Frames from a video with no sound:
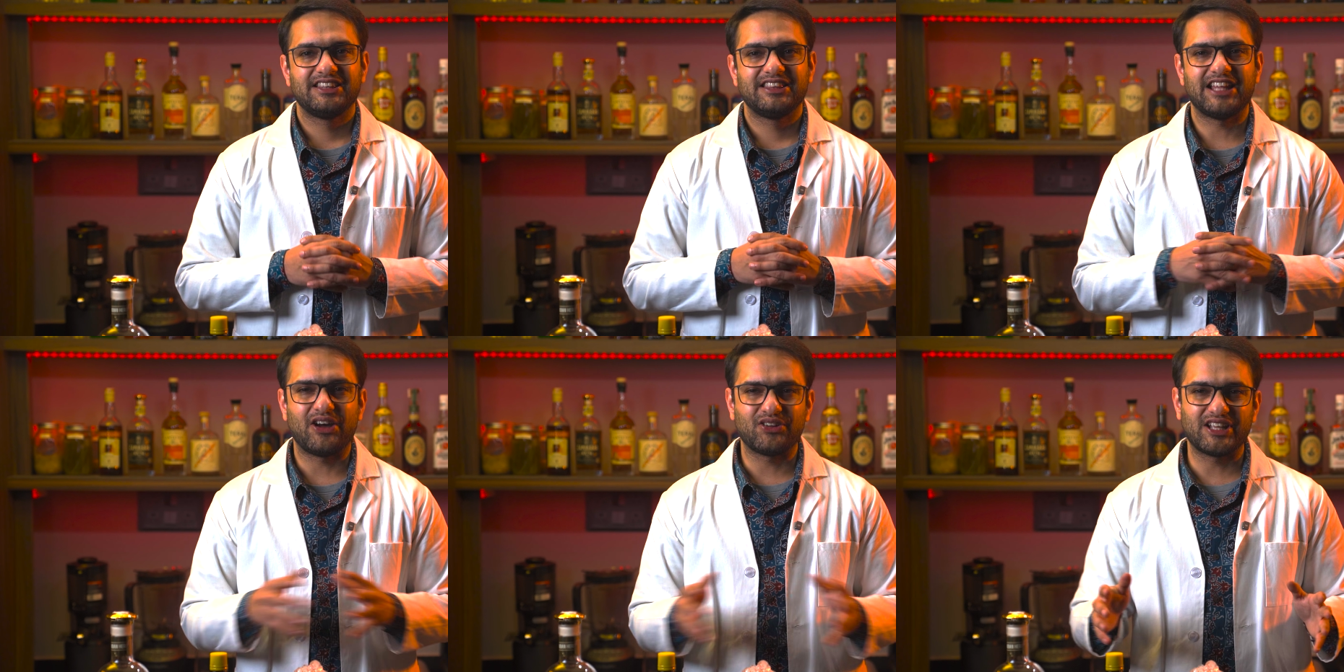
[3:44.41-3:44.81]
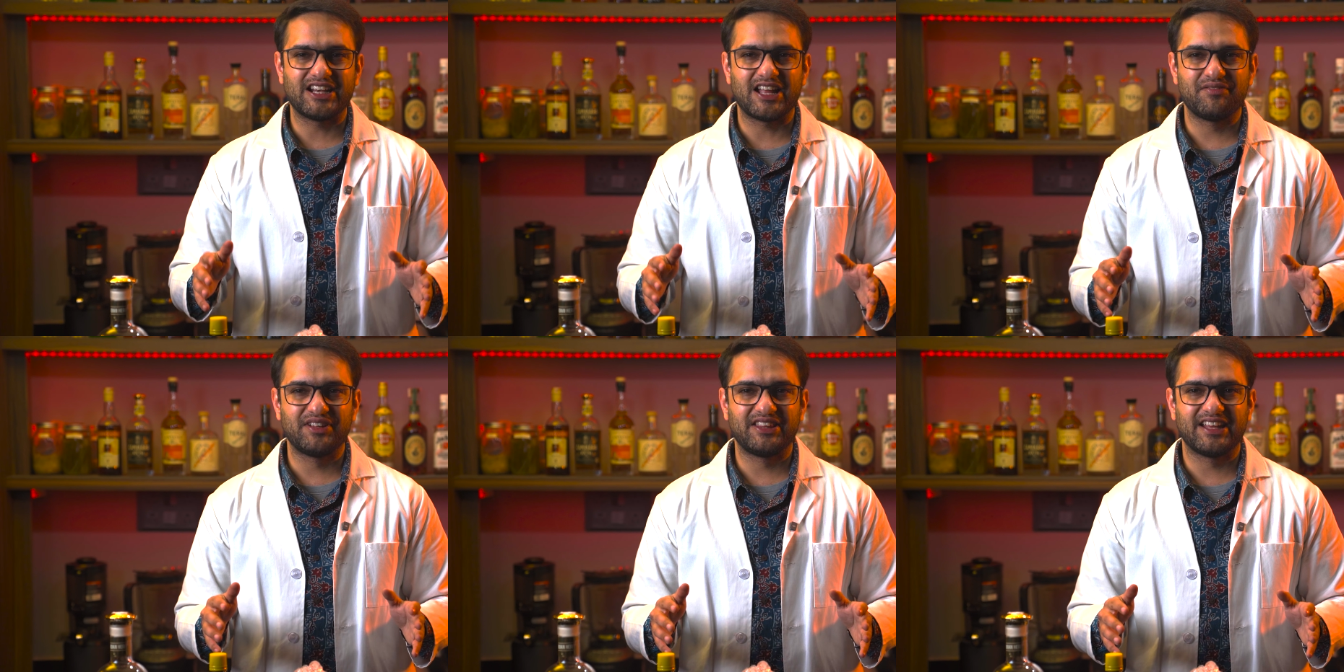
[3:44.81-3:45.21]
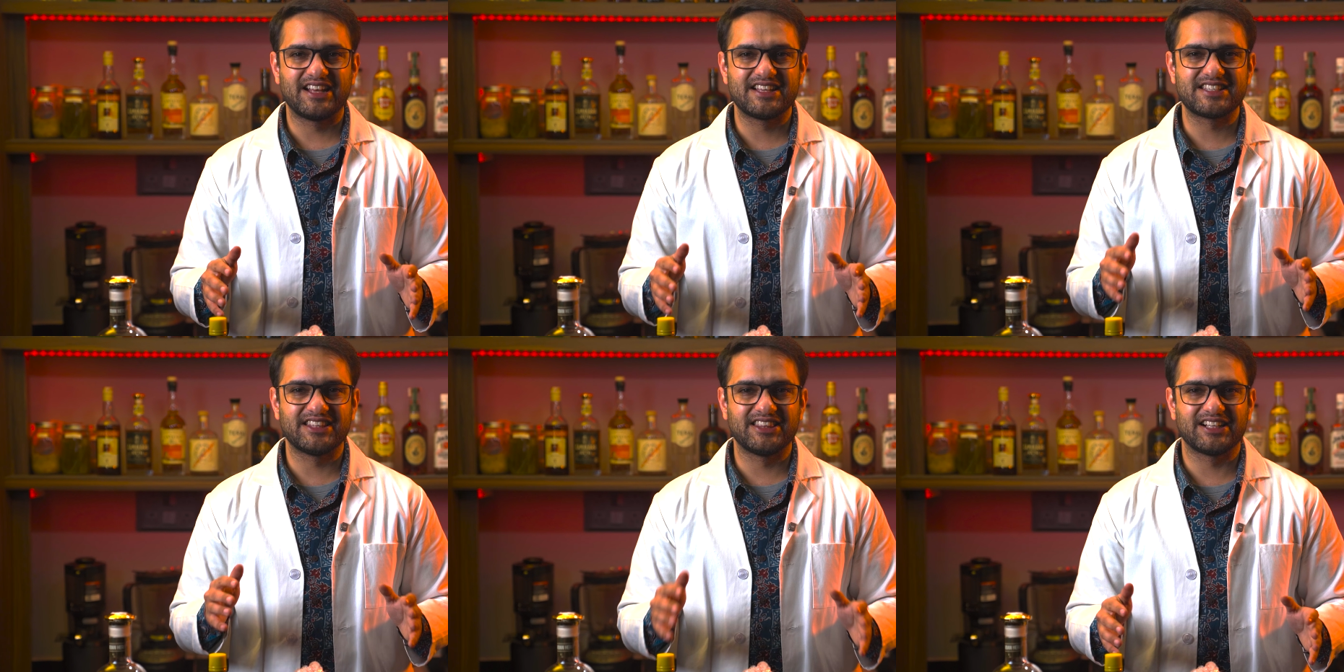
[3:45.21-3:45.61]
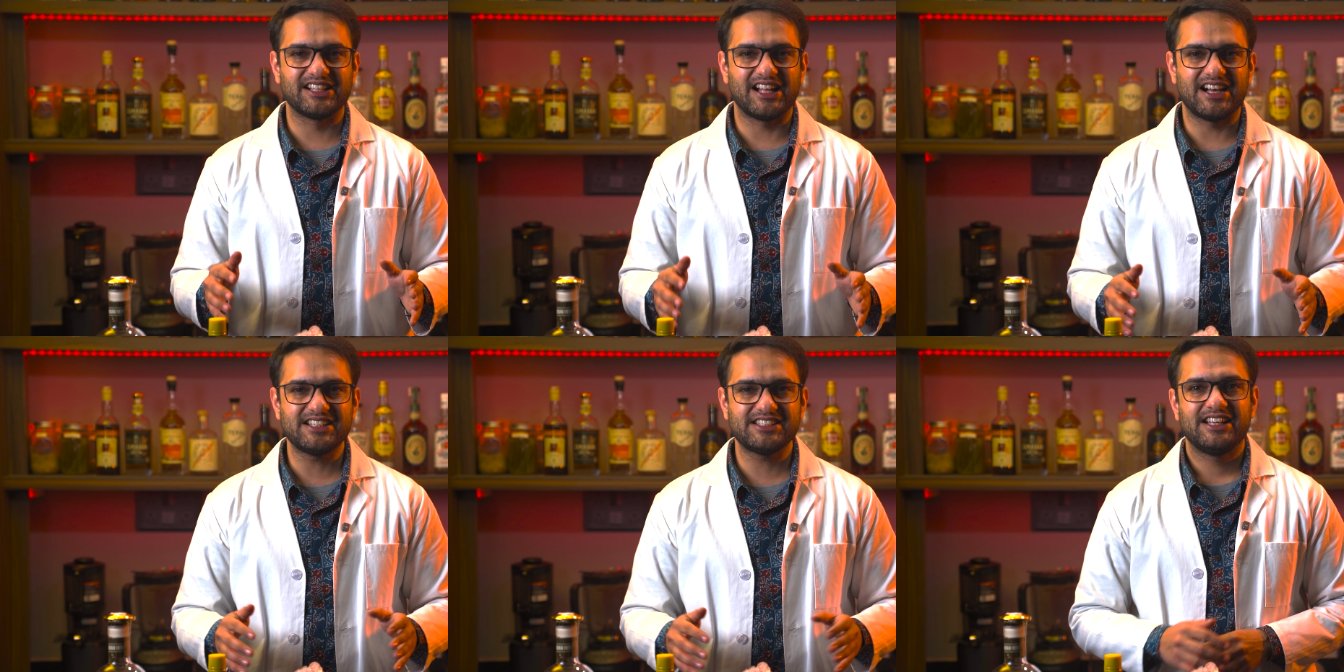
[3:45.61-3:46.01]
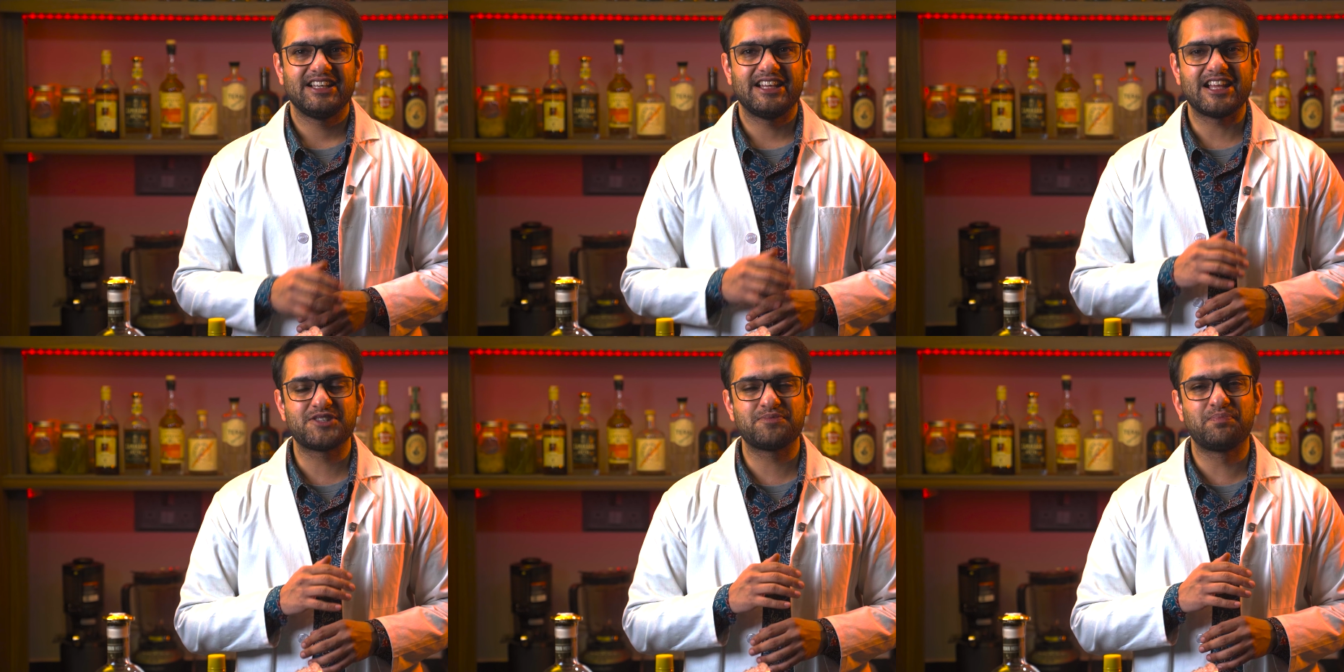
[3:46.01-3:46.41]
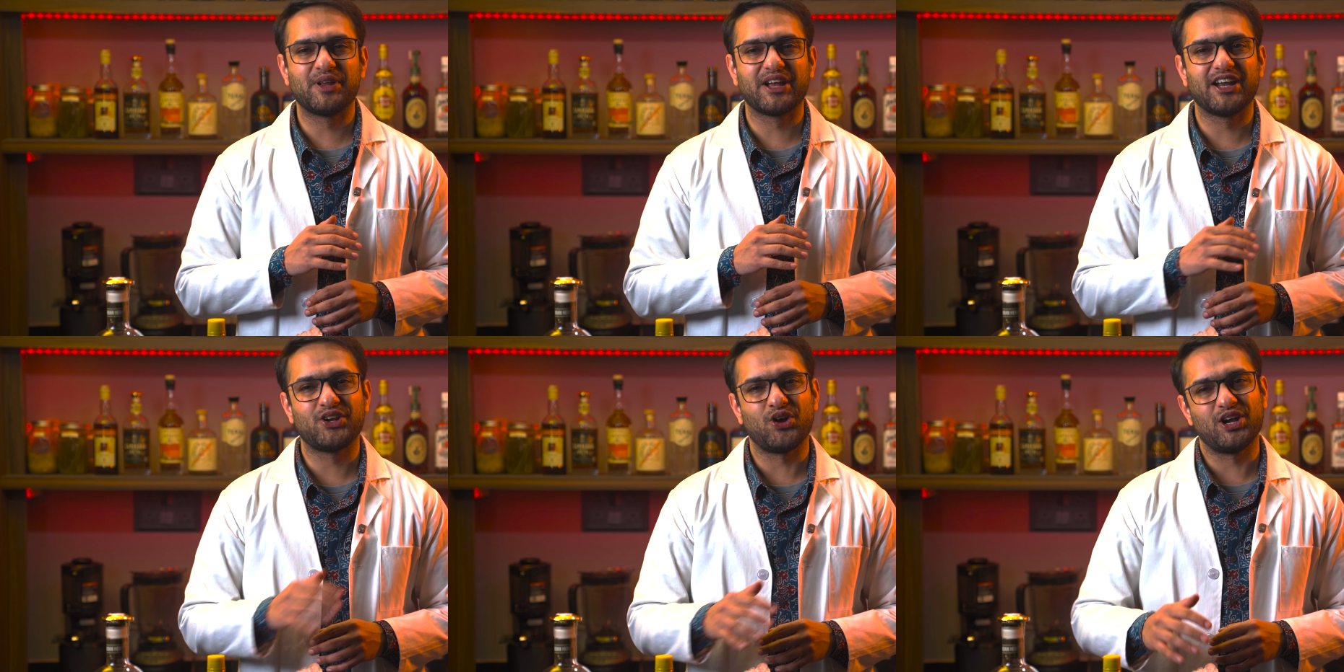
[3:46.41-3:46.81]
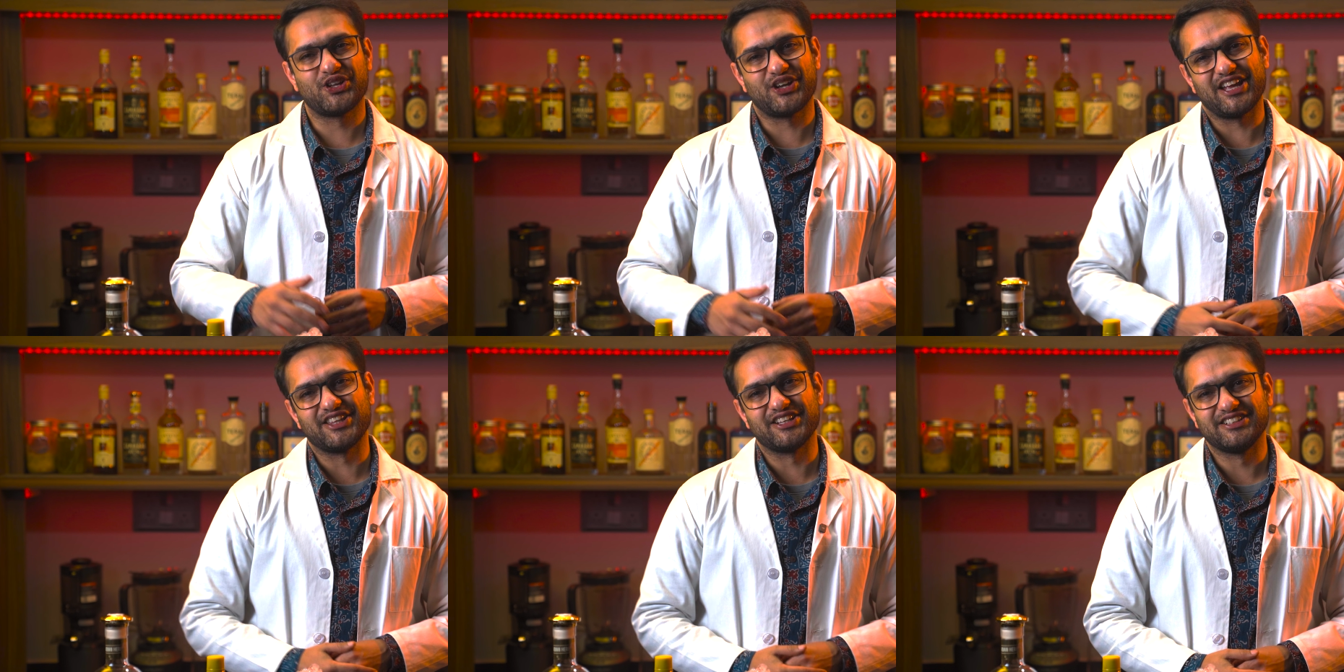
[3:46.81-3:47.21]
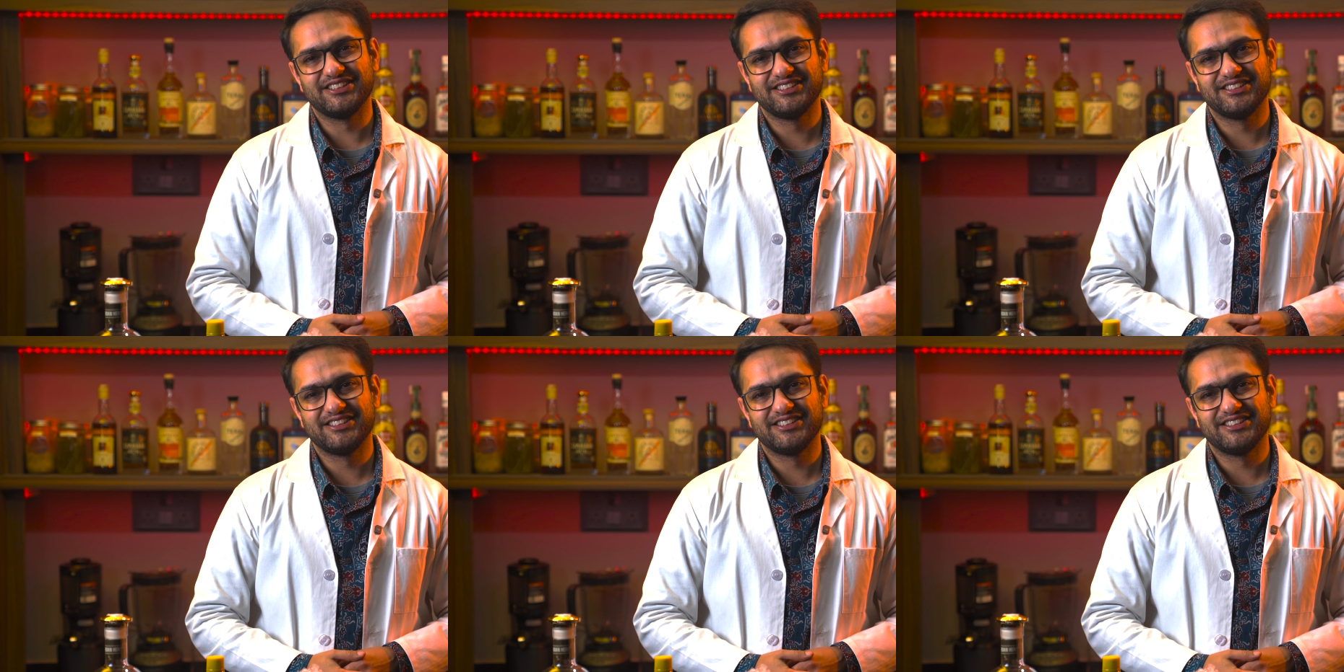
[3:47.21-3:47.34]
Now that everything is in the glass, let's bring it all together.